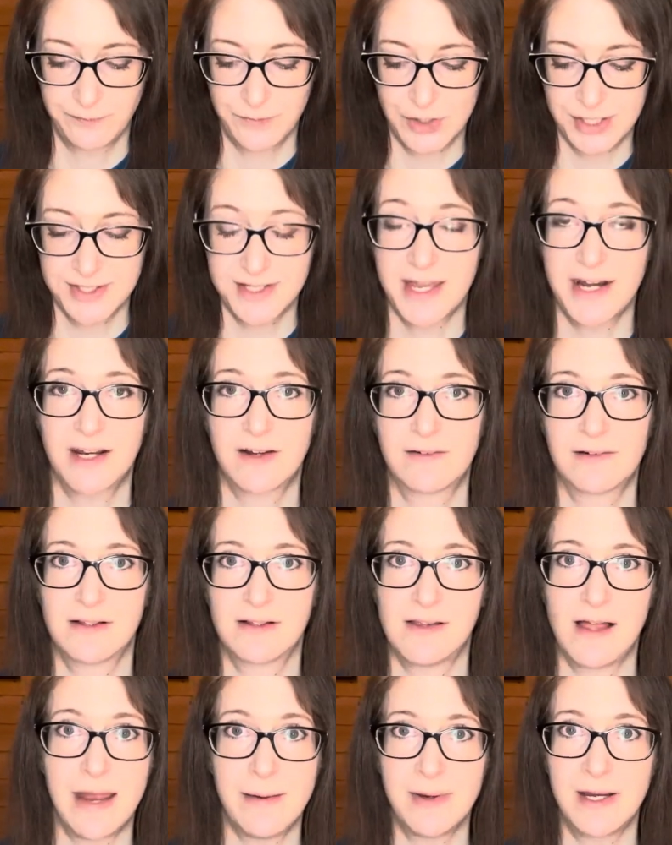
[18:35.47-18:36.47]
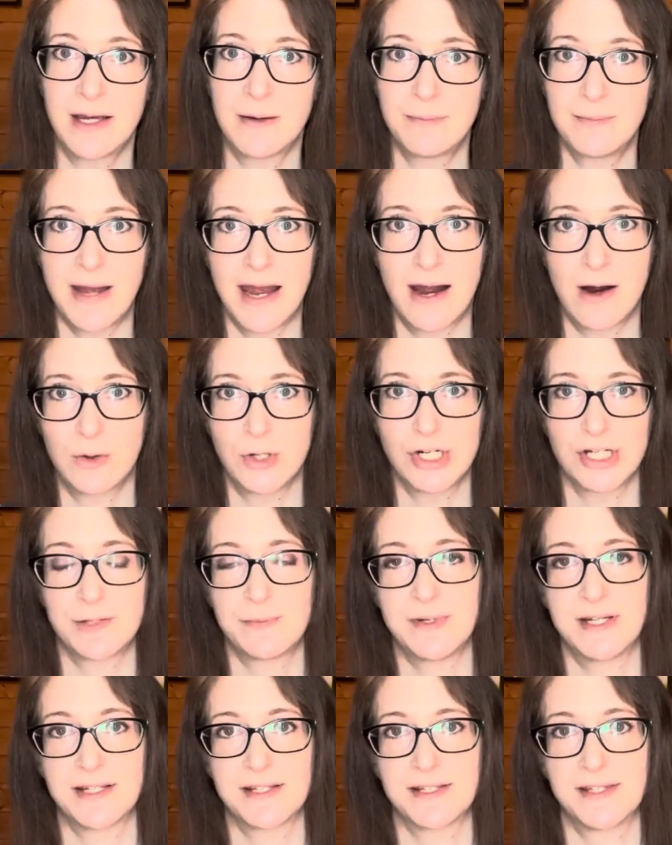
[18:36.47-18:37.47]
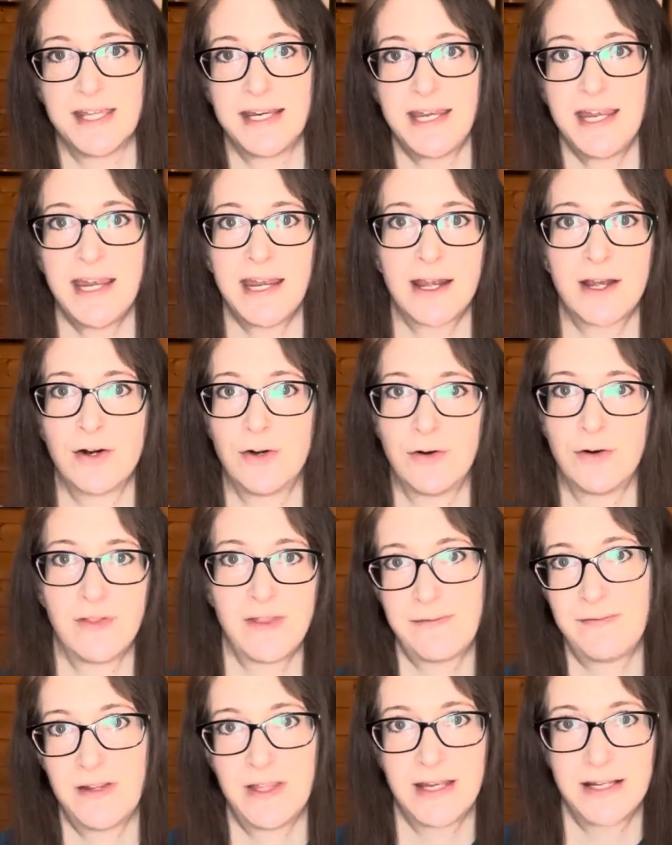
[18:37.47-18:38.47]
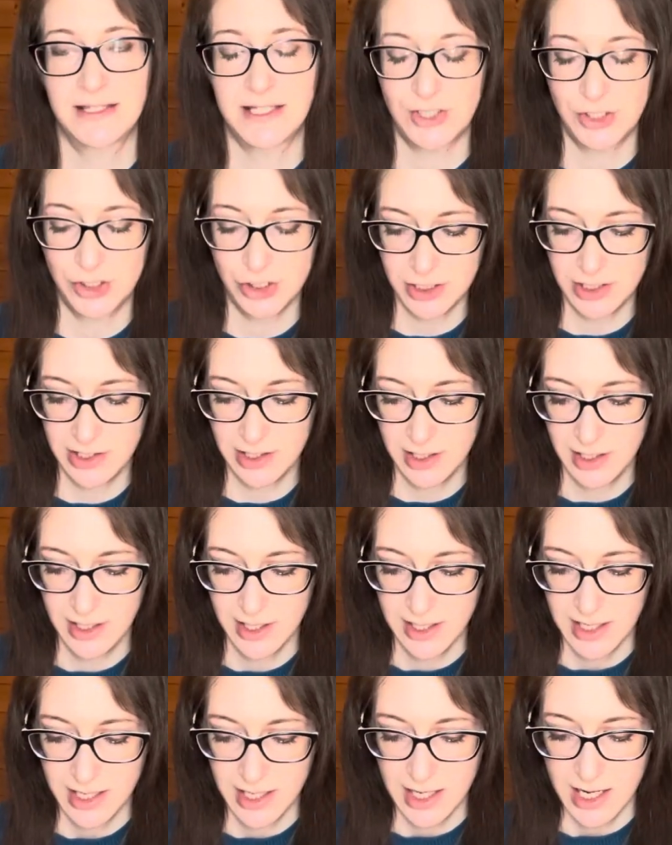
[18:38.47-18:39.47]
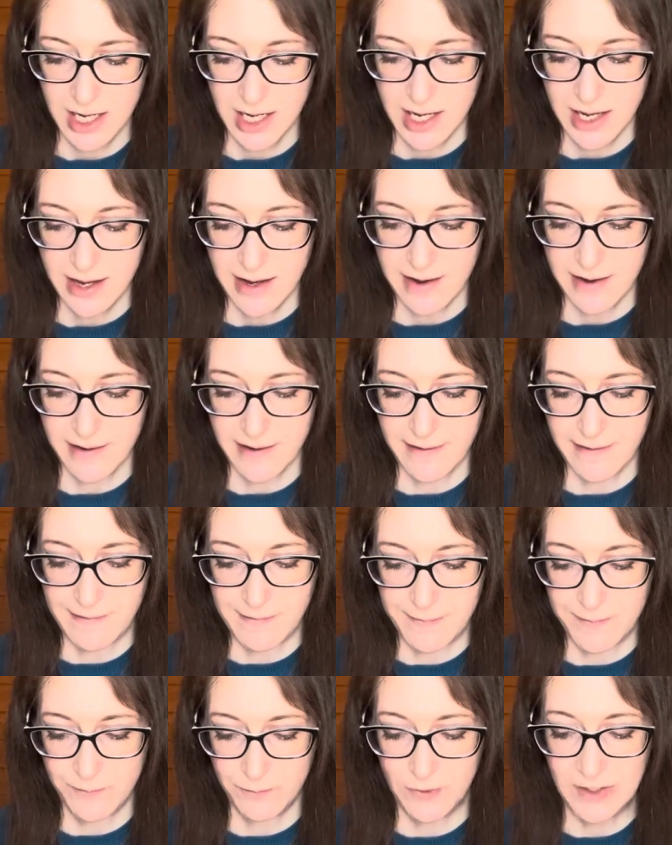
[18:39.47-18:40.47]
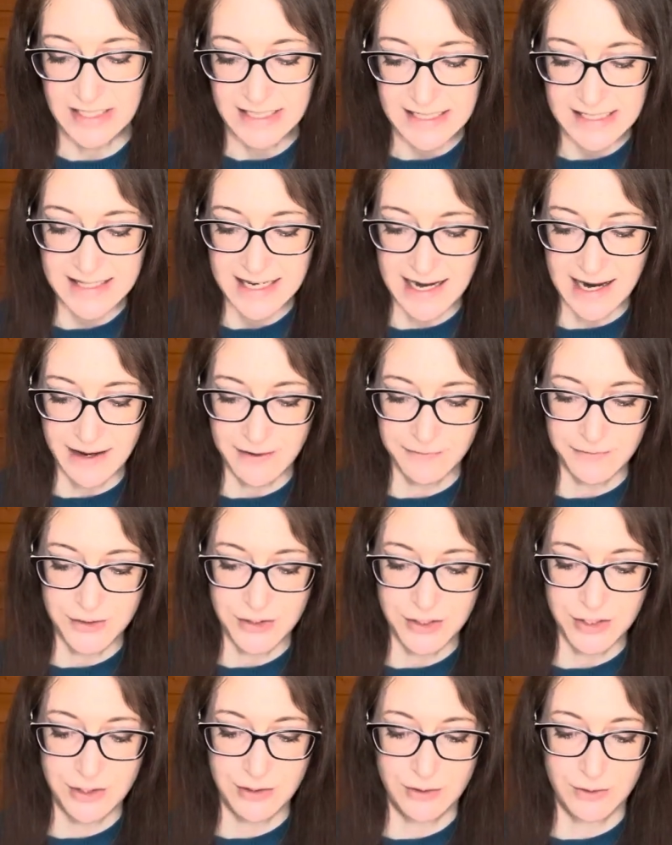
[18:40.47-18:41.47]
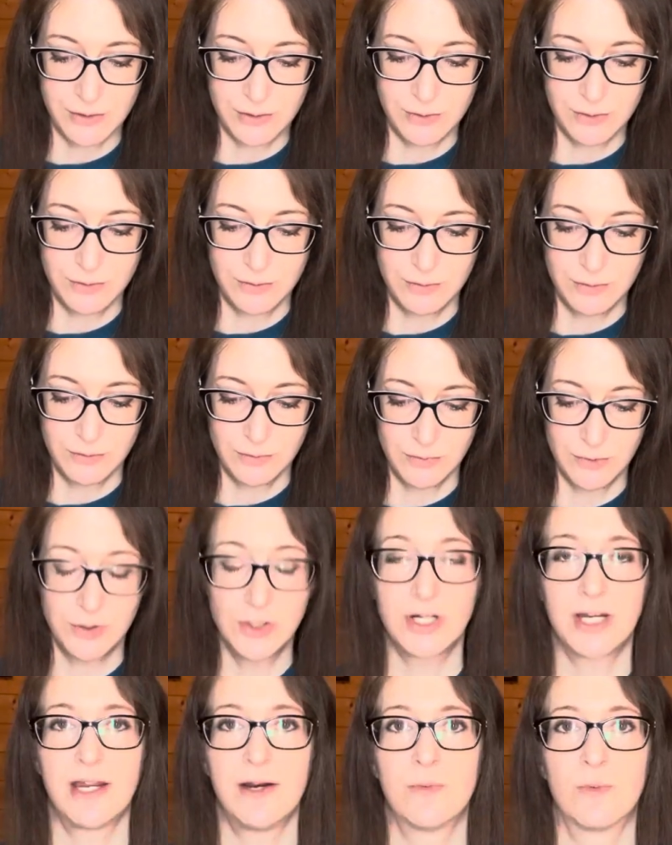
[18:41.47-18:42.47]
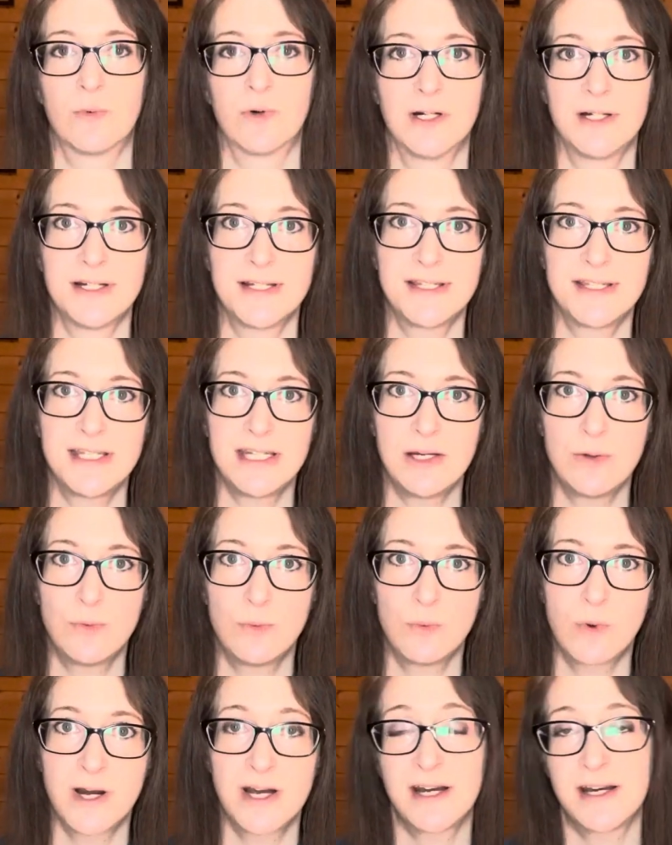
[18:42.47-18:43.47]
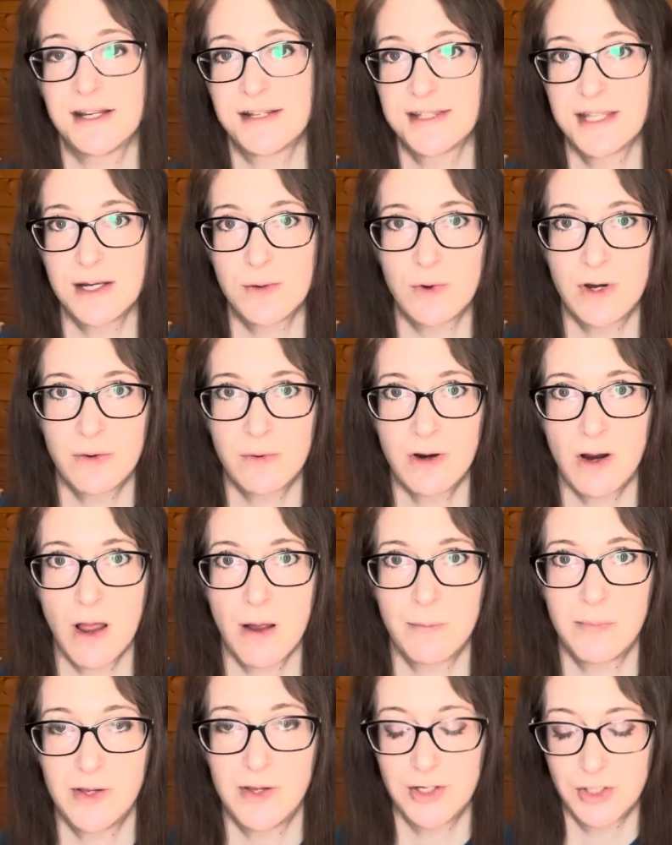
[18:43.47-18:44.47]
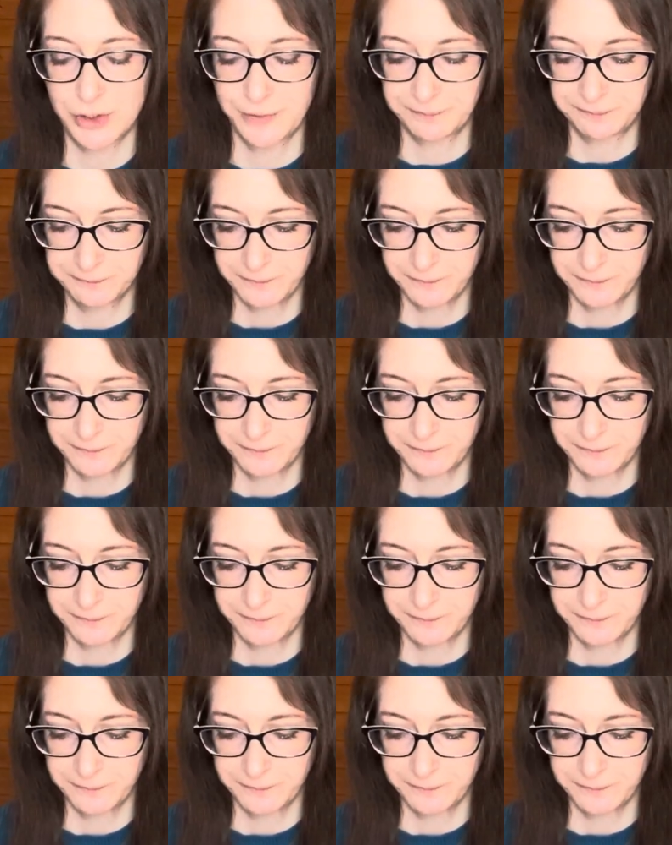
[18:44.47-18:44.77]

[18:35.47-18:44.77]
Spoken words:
just kind of climbing up power just because they can or they feel like they should. Really they have to look inward to see what it is they want to accomplish.